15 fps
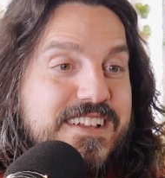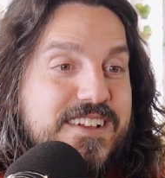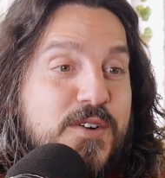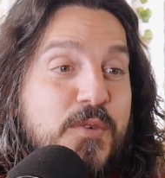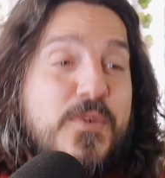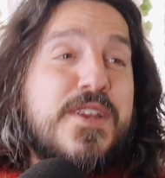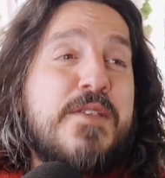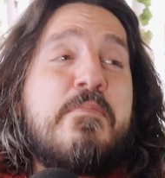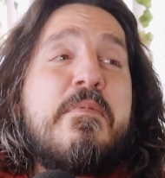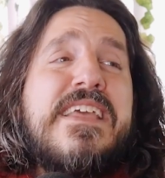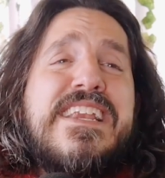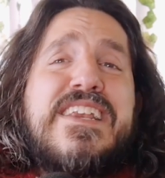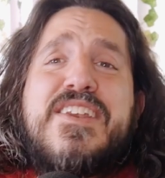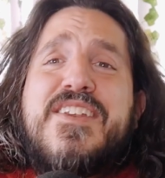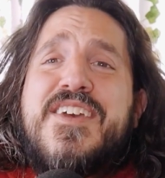What do you
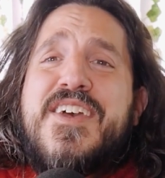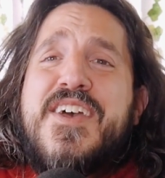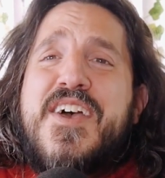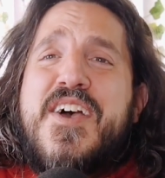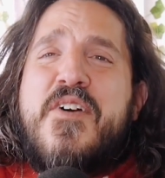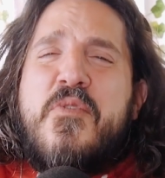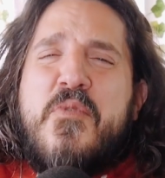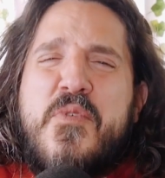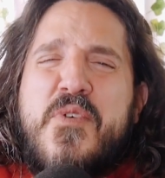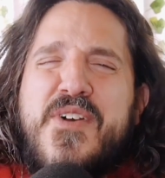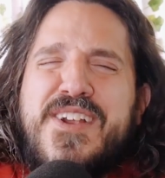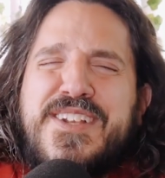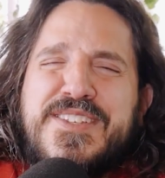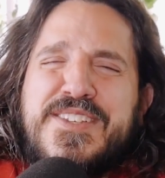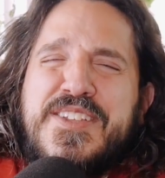mean?
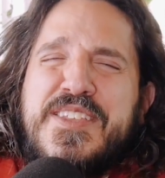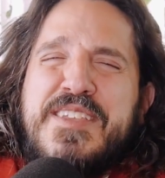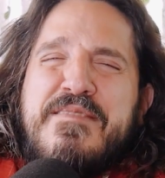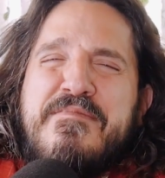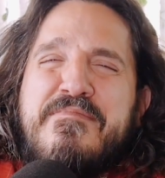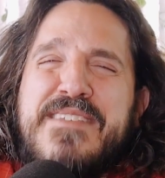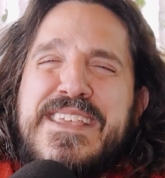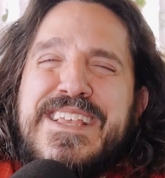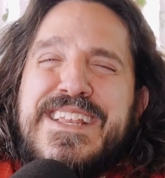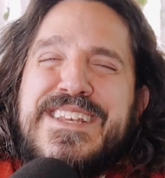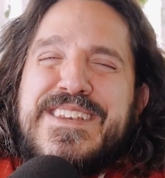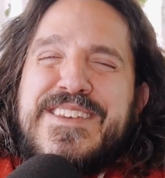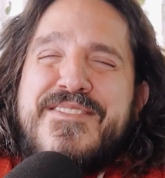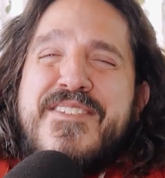What do you mean